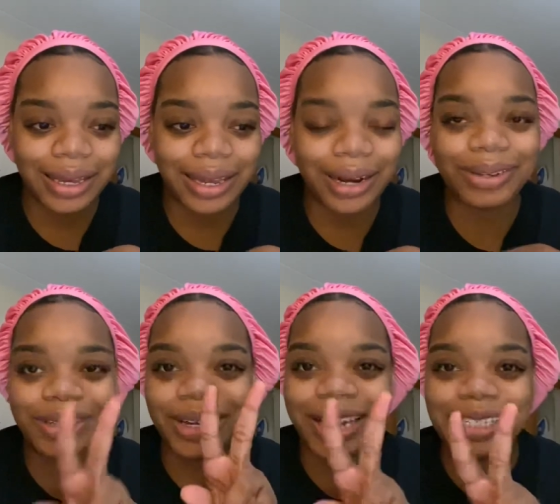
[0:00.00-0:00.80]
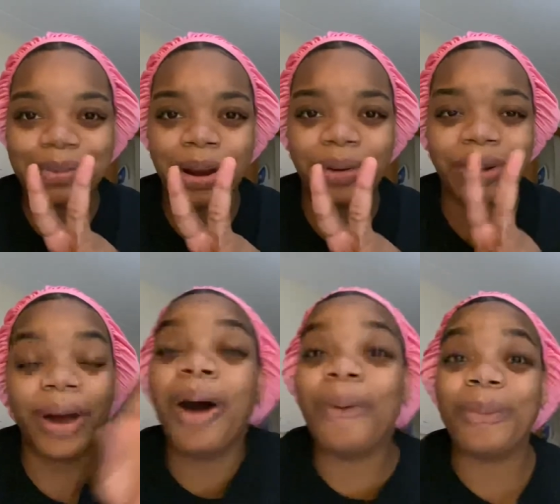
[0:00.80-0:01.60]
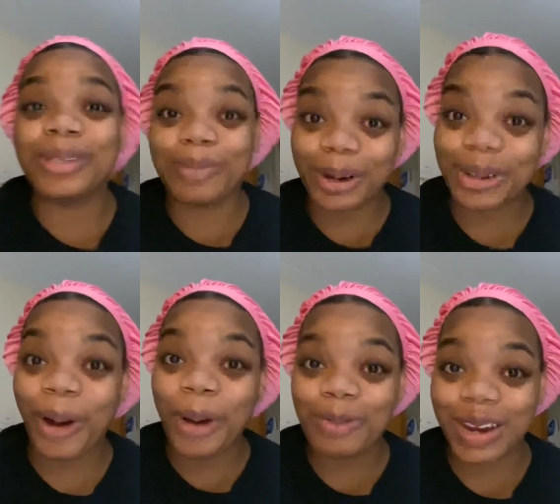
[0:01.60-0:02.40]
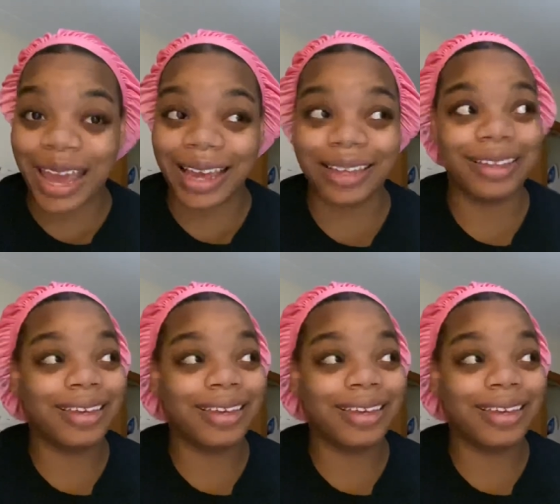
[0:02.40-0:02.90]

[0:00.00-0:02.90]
and i'll see you guys tomorrow oh tomorrow's go home day